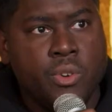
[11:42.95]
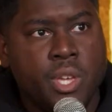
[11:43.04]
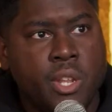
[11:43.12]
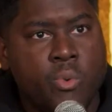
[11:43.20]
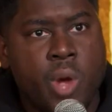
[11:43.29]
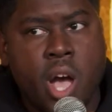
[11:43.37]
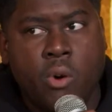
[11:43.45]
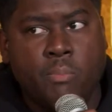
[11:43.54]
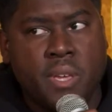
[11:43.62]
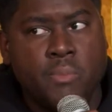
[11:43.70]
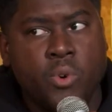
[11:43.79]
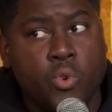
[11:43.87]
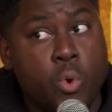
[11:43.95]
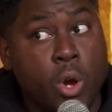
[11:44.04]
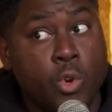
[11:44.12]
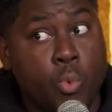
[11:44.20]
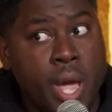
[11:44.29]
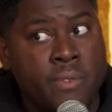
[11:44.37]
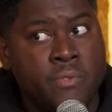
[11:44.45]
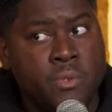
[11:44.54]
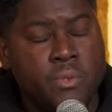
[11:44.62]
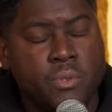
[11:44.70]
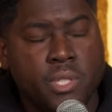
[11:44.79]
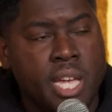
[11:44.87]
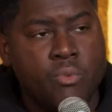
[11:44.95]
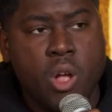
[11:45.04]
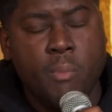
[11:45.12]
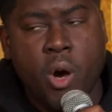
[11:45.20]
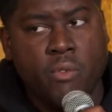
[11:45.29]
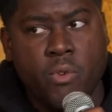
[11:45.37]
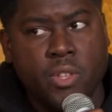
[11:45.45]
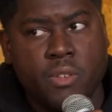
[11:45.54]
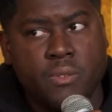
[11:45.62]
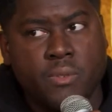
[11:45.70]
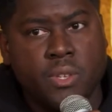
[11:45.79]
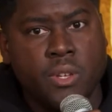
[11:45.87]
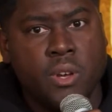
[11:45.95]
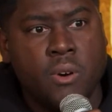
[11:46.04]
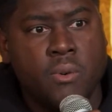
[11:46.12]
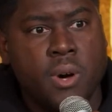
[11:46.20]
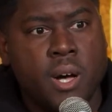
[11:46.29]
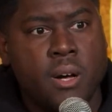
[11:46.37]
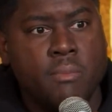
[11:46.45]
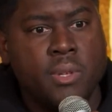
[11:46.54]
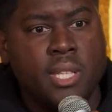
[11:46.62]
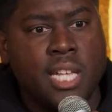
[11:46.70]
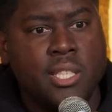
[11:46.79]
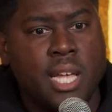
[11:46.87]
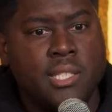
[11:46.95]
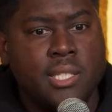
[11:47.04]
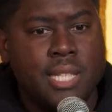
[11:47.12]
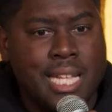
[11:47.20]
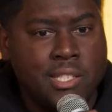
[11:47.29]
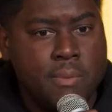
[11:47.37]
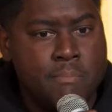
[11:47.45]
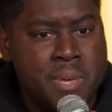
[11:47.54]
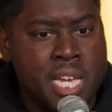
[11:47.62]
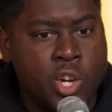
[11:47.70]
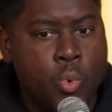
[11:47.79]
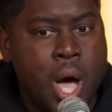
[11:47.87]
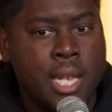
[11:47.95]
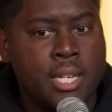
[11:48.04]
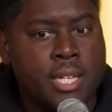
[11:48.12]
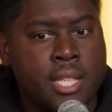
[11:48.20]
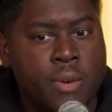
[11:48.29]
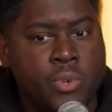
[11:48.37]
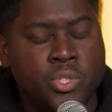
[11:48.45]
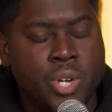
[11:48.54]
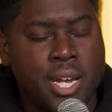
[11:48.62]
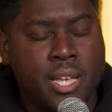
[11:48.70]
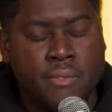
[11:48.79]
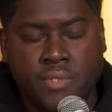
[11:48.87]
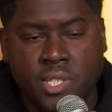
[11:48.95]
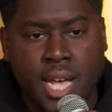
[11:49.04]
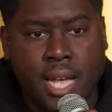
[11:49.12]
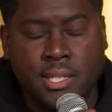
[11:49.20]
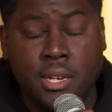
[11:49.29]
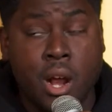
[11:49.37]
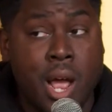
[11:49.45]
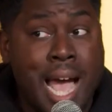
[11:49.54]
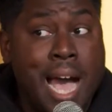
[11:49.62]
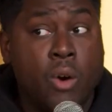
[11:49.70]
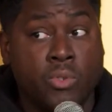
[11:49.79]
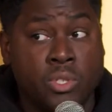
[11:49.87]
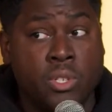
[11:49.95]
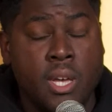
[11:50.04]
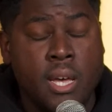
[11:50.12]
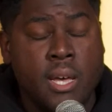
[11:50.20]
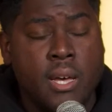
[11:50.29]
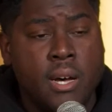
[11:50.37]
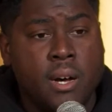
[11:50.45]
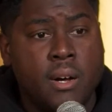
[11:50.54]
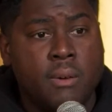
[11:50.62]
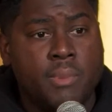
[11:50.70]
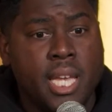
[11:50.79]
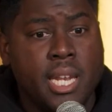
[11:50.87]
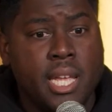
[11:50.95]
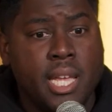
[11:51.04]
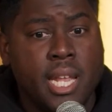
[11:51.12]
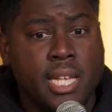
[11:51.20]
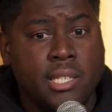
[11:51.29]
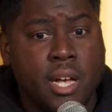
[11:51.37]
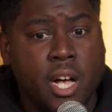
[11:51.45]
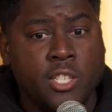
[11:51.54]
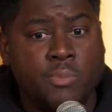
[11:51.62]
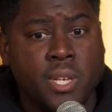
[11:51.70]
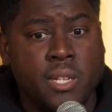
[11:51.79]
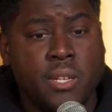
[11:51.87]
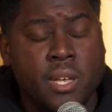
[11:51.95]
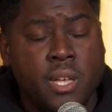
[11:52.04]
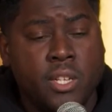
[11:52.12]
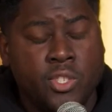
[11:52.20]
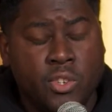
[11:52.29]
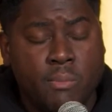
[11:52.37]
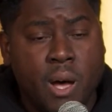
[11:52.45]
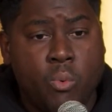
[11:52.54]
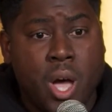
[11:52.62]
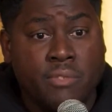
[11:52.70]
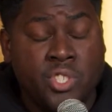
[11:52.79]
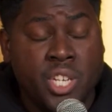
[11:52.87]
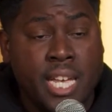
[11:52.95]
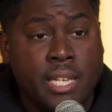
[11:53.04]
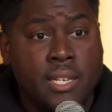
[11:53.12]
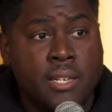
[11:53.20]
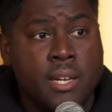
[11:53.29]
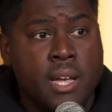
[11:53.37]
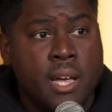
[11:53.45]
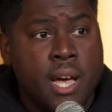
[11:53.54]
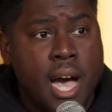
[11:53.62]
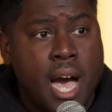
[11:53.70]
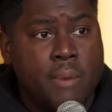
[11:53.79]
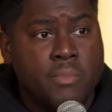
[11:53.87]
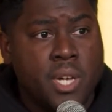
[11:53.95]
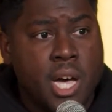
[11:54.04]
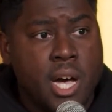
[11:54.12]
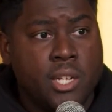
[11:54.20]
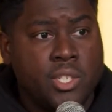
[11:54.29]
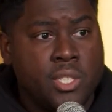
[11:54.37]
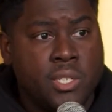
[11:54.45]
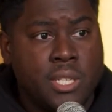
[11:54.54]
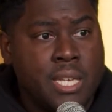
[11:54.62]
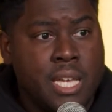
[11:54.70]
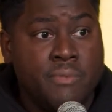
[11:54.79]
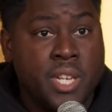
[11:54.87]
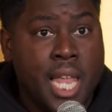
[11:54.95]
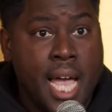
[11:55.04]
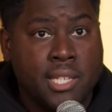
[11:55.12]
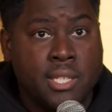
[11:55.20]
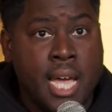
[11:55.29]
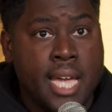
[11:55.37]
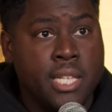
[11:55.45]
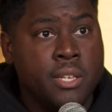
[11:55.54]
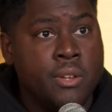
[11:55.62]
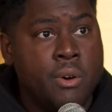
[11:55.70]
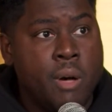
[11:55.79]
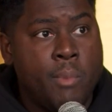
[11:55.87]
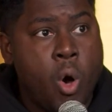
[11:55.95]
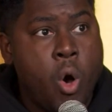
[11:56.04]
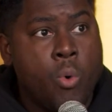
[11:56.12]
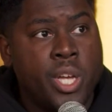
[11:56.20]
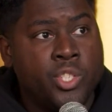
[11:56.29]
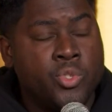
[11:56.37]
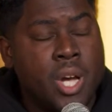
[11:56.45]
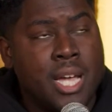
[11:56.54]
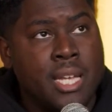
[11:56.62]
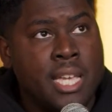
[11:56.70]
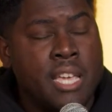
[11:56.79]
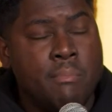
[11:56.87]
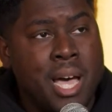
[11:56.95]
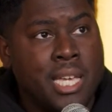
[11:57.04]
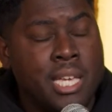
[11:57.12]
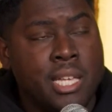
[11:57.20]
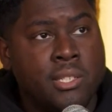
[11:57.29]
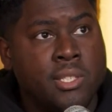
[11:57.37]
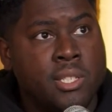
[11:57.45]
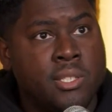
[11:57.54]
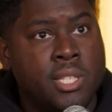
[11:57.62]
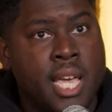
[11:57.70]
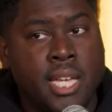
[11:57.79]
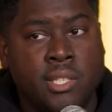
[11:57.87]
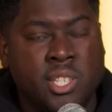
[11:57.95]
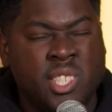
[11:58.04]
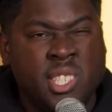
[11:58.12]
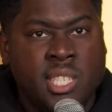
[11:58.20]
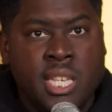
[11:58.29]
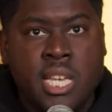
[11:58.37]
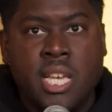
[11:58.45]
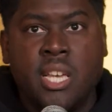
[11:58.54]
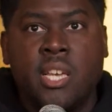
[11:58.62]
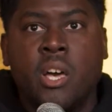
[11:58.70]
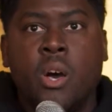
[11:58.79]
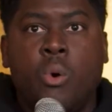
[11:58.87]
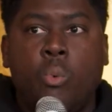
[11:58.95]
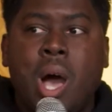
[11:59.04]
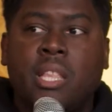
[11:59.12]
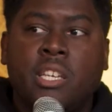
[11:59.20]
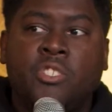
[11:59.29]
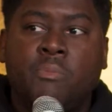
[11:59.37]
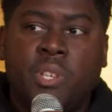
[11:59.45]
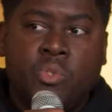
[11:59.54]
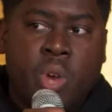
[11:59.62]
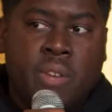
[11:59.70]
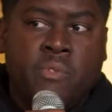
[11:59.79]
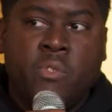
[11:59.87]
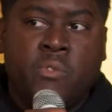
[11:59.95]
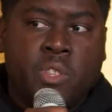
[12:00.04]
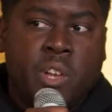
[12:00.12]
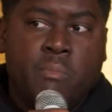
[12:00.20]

get around people who are grateful they rub off on you you know um, that, that's that's a big quality that we try to emphasize in our house um, and and as a husband to my wife Shayla I'm consciously even last night you know I'm always trying to get my kids to say to see why they should be grateful for their